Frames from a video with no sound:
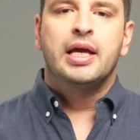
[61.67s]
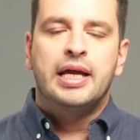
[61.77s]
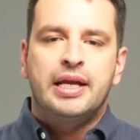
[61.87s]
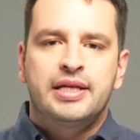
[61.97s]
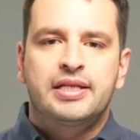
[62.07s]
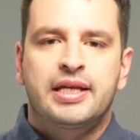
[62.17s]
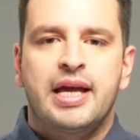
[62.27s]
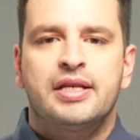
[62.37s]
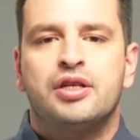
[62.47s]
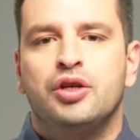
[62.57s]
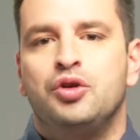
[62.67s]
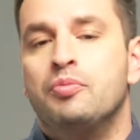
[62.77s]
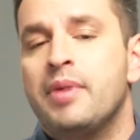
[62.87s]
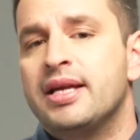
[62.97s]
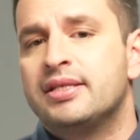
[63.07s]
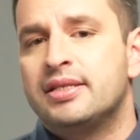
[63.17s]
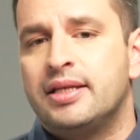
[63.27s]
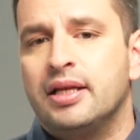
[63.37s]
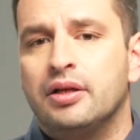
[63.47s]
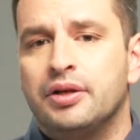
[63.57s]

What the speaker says: In this case, you may still